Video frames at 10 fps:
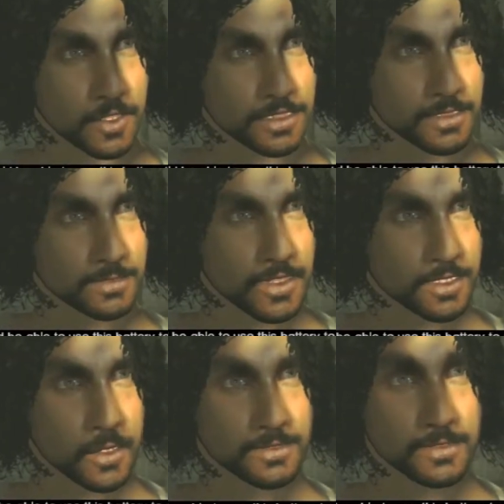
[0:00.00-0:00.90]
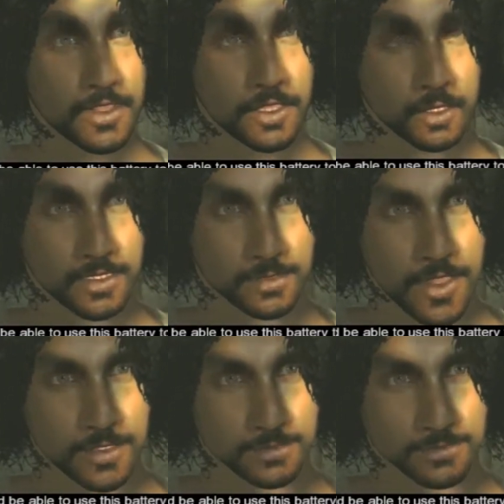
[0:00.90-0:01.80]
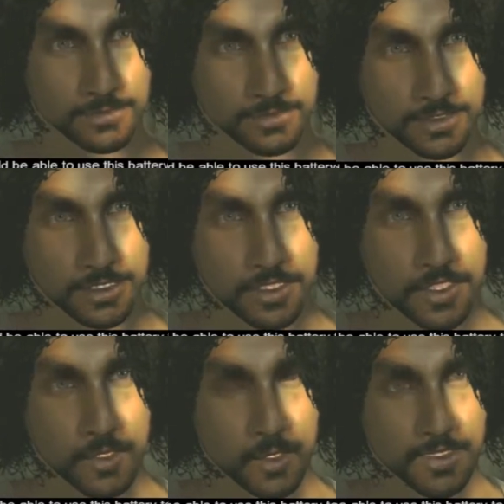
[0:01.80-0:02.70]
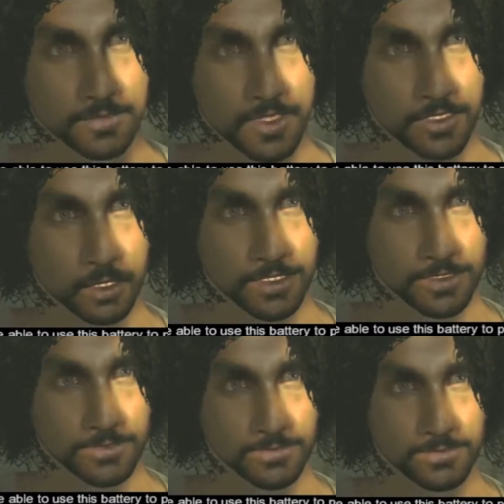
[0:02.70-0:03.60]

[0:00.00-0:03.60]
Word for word: to use this battery to power your laptop. Soon we will have answers.